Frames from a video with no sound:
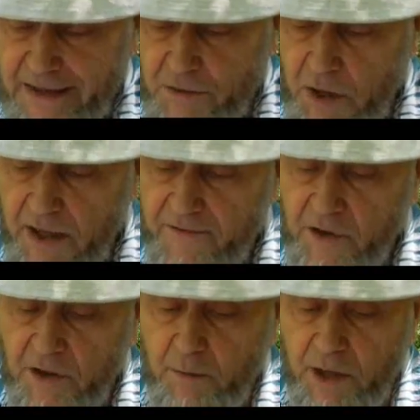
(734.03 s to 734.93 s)
As we
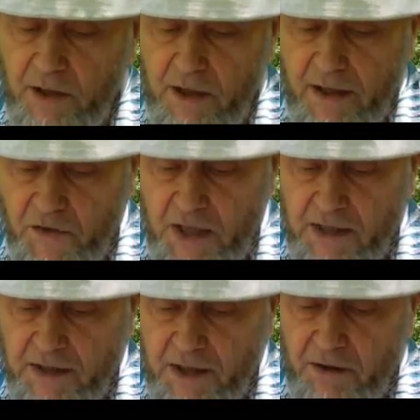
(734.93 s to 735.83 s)
left at the bell, I
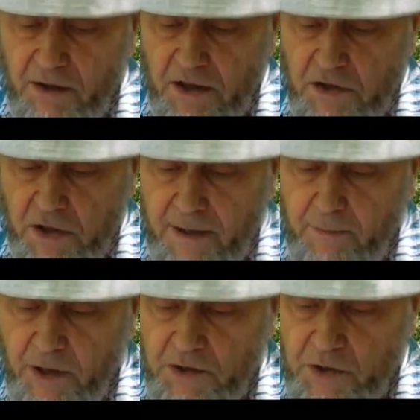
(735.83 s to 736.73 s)
thanked Harold. He
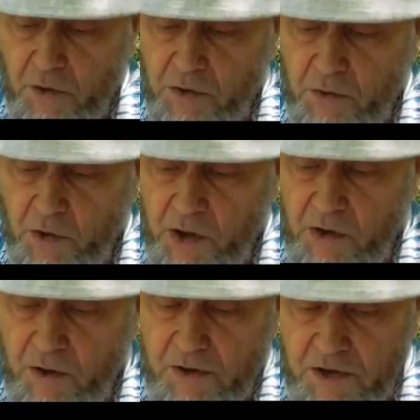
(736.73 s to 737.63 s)
slapped my shoulder and went
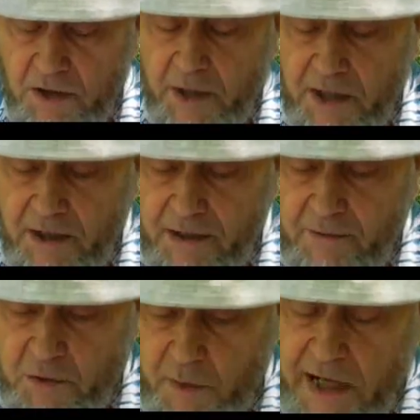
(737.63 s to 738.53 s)
on. Somehow I
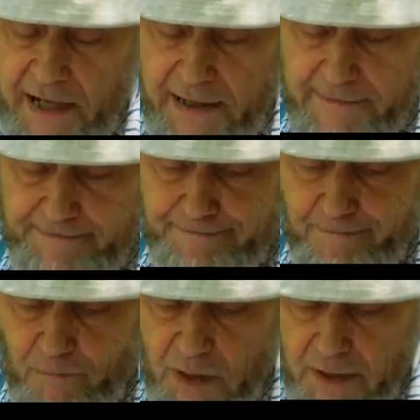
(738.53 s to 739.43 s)
was back.
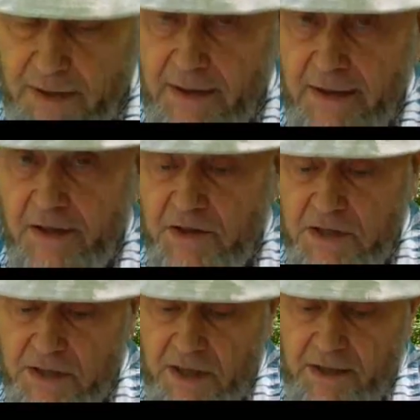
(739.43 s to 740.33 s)

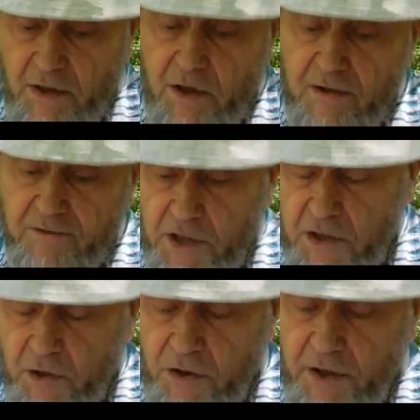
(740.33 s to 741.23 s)
Since I'd carved
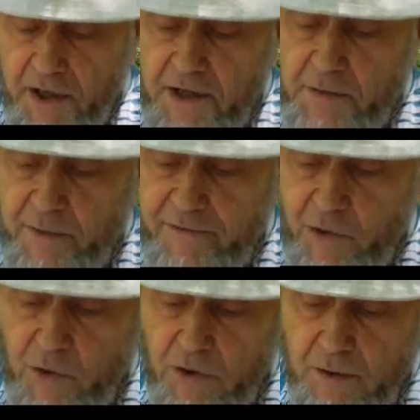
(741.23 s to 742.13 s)
decoy heads
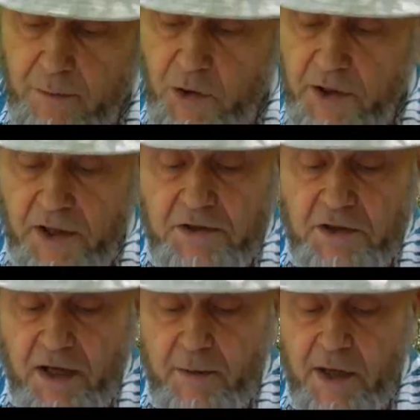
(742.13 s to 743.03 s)
before, the
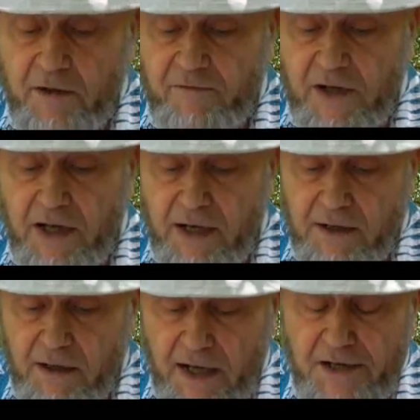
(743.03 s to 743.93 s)
bookends came out
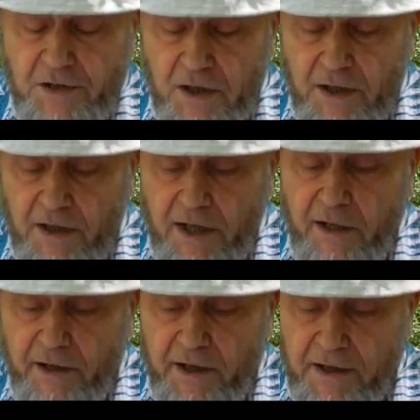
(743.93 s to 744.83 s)
fine, glassily
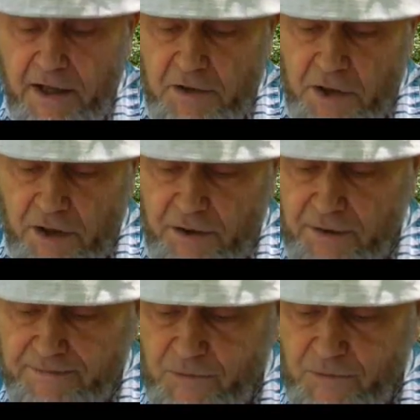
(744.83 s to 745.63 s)
glaring at each other.